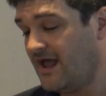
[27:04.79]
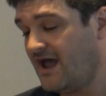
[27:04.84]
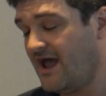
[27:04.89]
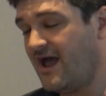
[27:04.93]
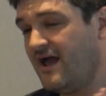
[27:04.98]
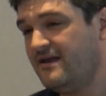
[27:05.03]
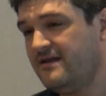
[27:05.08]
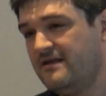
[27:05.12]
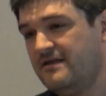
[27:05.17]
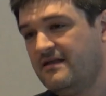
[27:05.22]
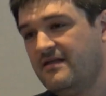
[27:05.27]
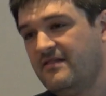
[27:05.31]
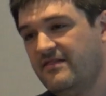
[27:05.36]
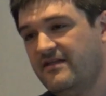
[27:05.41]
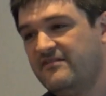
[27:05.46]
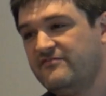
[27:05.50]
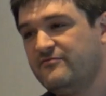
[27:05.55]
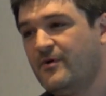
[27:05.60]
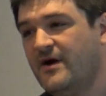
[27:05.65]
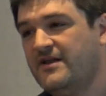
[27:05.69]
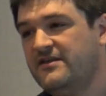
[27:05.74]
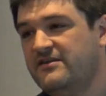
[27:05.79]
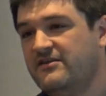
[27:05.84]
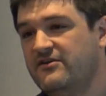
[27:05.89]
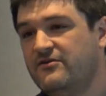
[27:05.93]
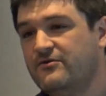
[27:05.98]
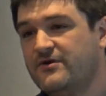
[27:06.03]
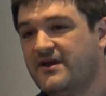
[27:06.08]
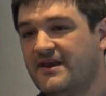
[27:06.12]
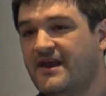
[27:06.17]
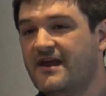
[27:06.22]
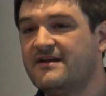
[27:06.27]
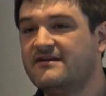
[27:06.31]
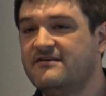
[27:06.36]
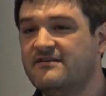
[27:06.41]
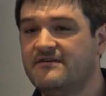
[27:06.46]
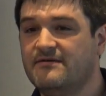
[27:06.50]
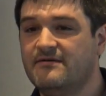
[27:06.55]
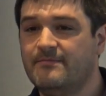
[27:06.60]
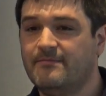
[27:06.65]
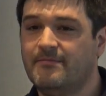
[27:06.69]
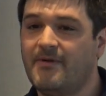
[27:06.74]
And this one you connect
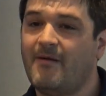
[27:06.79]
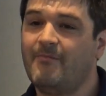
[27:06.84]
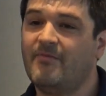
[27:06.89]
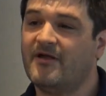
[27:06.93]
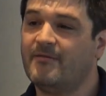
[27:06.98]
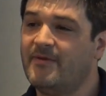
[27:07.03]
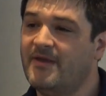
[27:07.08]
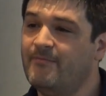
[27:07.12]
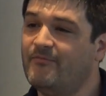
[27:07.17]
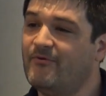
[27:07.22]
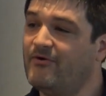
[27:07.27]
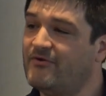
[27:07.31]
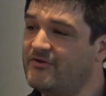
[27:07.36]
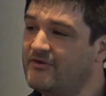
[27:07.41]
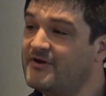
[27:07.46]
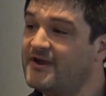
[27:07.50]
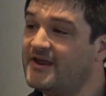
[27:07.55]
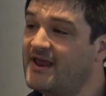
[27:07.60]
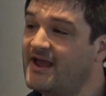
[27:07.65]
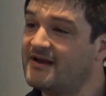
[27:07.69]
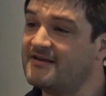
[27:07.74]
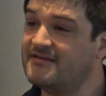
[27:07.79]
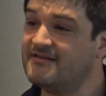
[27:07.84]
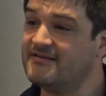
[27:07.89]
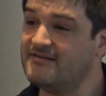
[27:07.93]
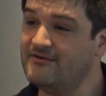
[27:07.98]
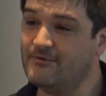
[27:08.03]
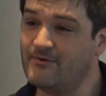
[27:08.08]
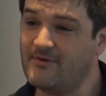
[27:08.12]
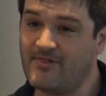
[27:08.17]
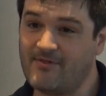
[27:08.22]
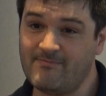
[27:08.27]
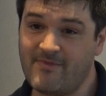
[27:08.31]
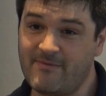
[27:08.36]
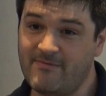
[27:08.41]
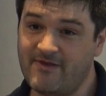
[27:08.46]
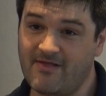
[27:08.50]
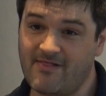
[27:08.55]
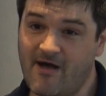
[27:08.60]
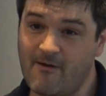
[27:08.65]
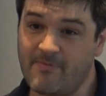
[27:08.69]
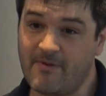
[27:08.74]
to public people. You will
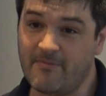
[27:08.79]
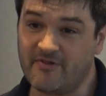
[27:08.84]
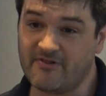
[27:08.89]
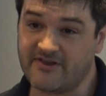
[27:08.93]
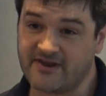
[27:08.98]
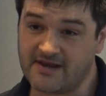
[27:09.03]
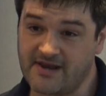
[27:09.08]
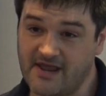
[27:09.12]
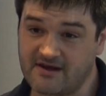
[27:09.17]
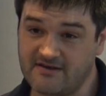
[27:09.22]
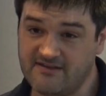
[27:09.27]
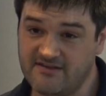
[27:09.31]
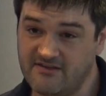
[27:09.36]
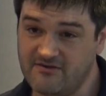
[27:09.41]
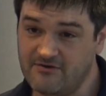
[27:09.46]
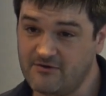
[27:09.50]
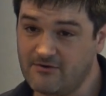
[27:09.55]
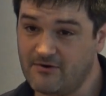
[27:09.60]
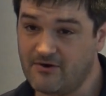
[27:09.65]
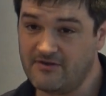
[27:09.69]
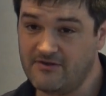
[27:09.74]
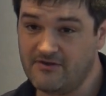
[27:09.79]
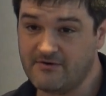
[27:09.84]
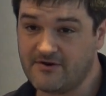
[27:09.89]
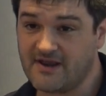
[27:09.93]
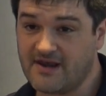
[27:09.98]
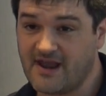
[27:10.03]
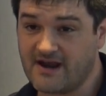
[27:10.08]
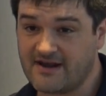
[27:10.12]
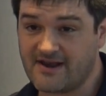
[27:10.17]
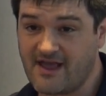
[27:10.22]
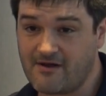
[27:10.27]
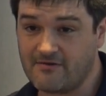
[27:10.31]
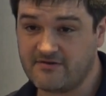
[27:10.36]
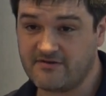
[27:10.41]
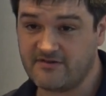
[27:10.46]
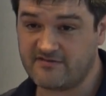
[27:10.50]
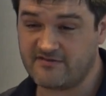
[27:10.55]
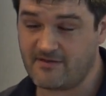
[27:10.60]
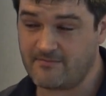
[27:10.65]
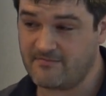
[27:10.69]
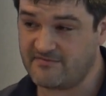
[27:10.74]
maybe allow people to connect to you, or you connect out
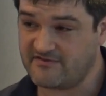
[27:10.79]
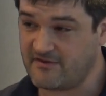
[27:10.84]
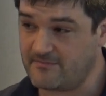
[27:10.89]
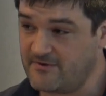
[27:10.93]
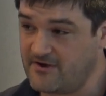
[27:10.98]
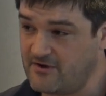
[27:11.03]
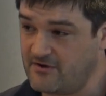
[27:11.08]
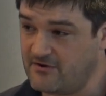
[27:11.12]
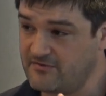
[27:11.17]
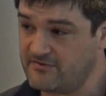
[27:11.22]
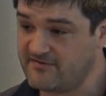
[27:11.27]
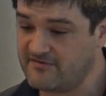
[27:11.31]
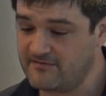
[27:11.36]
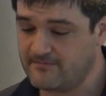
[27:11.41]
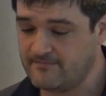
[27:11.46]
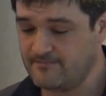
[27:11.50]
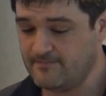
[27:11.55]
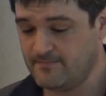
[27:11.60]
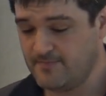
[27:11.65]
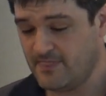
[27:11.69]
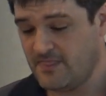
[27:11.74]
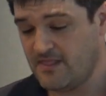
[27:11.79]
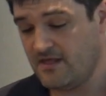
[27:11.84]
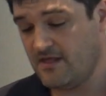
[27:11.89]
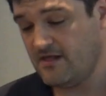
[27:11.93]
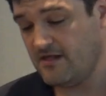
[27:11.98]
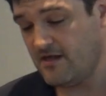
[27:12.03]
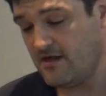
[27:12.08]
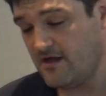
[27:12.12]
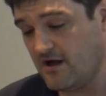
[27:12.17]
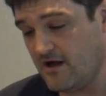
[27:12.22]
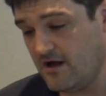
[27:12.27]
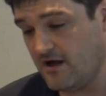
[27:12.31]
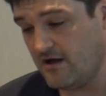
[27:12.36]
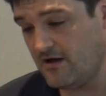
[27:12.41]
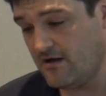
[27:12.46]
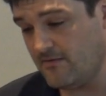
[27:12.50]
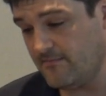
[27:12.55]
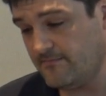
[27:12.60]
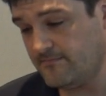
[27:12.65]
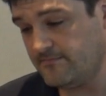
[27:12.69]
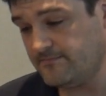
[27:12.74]
to some nodes.
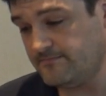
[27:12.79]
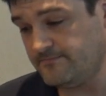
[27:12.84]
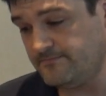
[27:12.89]
But